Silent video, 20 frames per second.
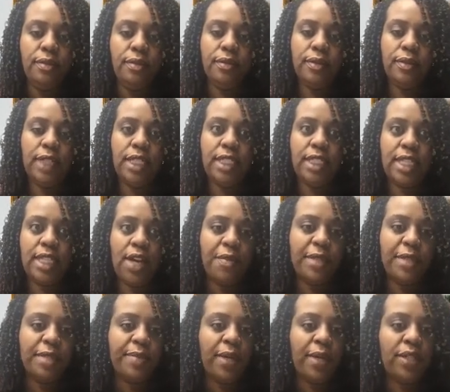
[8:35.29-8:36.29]
Sorry,
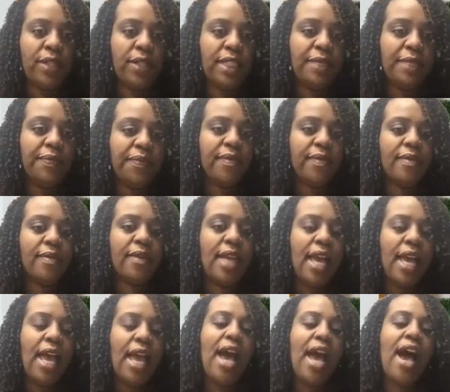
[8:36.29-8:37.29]
Miss Boston.
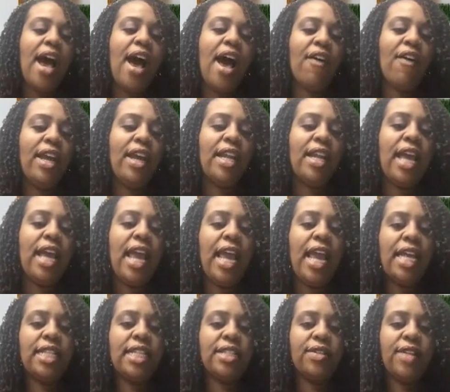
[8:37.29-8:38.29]
All right.
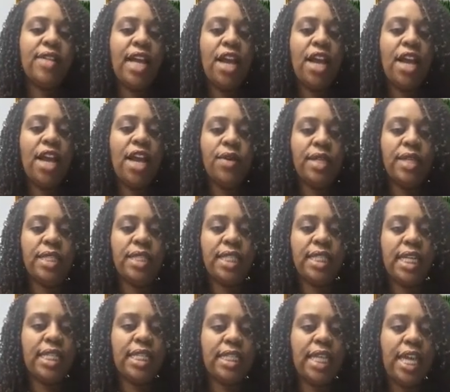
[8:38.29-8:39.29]
And so now you can see
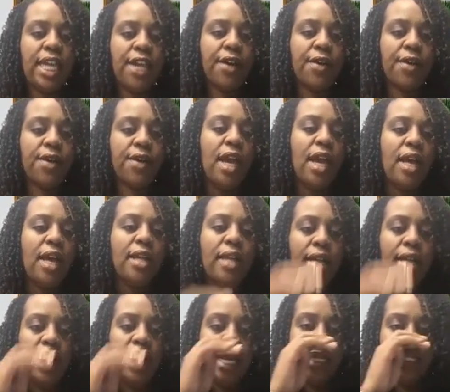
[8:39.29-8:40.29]
it's here. Now
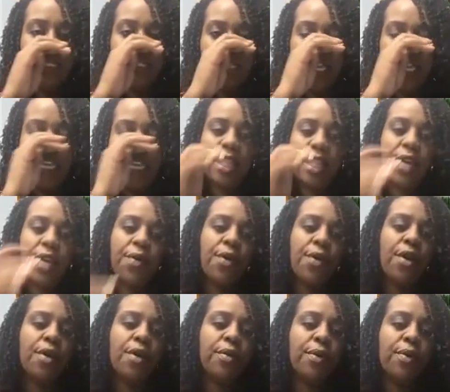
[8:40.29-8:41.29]
let's say that
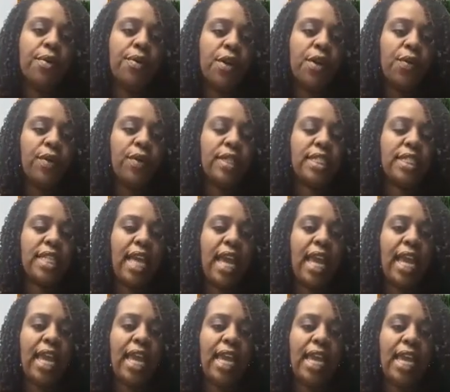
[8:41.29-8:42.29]
there was
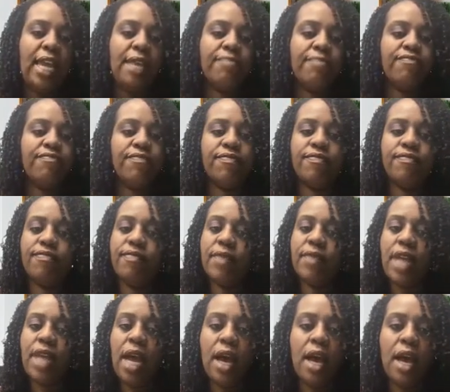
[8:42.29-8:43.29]
a
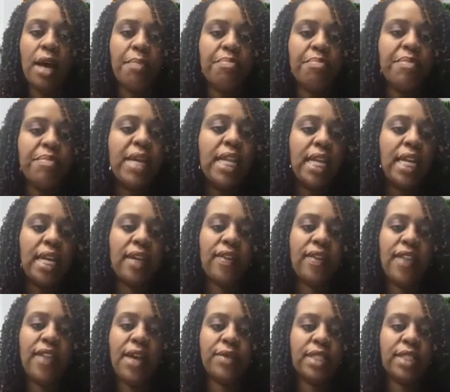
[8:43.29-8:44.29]
meeting
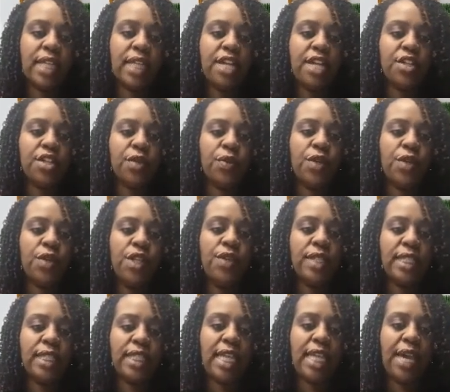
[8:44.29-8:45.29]
that was scheduled. We'll use
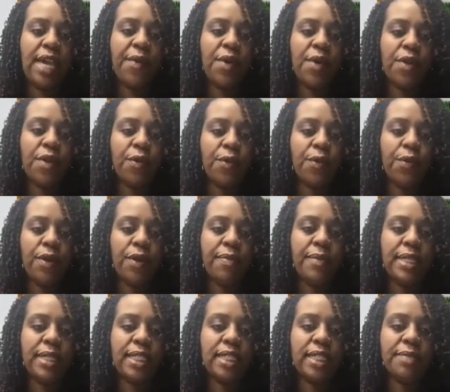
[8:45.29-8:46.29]
the same with
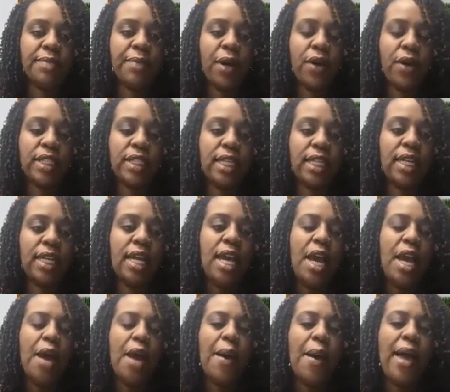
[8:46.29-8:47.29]
Mrs. Boston.
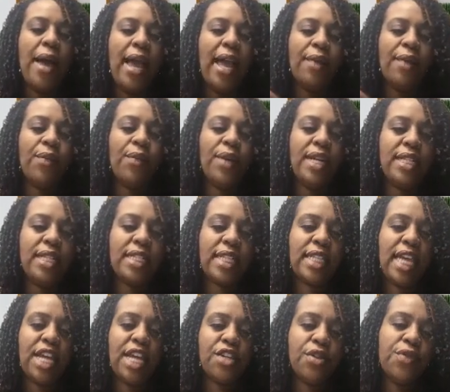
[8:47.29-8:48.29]
And we had
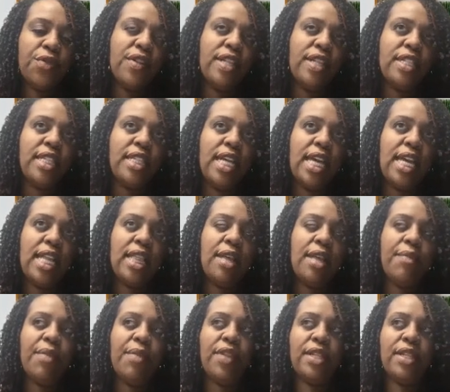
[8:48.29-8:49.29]
scheduled for the 10th,
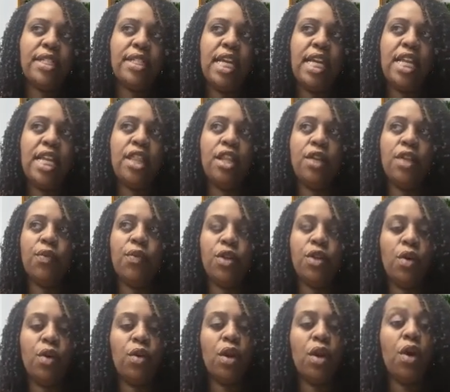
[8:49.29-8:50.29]
but the 10th will
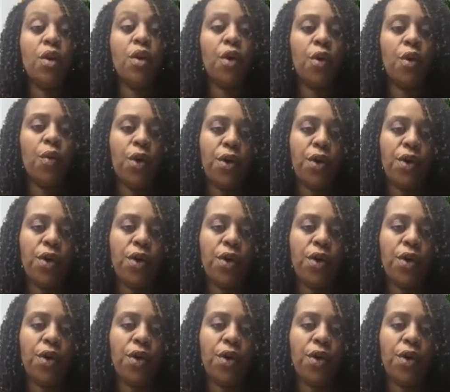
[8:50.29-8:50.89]
no longer work.